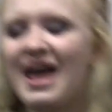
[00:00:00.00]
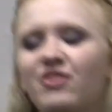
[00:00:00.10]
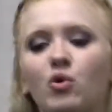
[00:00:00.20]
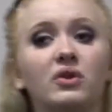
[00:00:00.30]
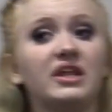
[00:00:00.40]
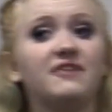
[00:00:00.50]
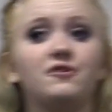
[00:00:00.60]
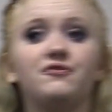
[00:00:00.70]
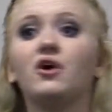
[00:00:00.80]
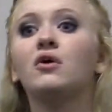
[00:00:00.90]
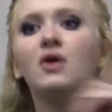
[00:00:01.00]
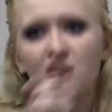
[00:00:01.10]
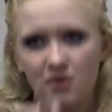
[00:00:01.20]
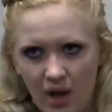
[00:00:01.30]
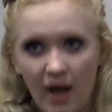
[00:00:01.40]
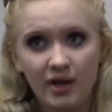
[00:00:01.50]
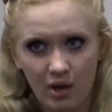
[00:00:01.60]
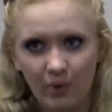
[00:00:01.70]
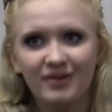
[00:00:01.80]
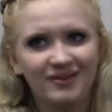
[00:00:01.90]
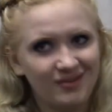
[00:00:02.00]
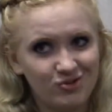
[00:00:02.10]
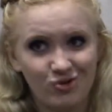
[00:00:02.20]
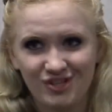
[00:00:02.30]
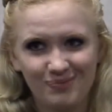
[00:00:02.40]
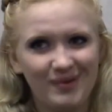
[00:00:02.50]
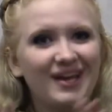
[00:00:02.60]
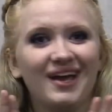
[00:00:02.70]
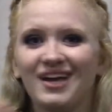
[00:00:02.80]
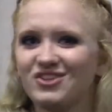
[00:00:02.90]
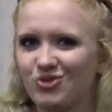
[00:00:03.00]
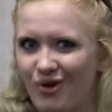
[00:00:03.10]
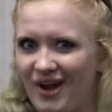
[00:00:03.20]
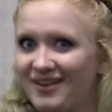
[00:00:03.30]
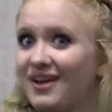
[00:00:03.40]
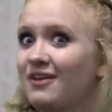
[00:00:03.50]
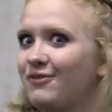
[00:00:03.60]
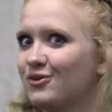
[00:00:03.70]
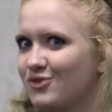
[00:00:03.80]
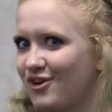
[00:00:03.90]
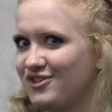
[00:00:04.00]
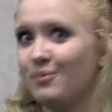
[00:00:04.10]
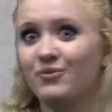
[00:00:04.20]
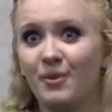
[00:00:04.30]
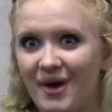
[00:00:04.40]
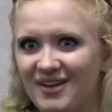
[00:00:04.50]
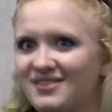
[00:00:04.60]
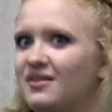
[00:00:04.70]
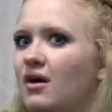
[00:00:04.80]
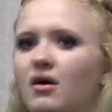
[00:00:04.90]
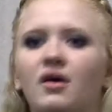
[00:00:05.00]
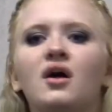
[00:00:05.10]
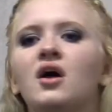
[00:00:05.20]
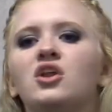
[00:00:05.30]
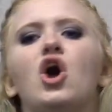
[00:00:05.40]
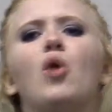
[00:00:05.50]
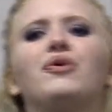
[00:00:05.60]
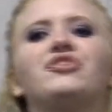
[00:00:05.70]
And the relief you feel, I know it. Trust me, it's great. It feels awesome. The medicine, oh. No,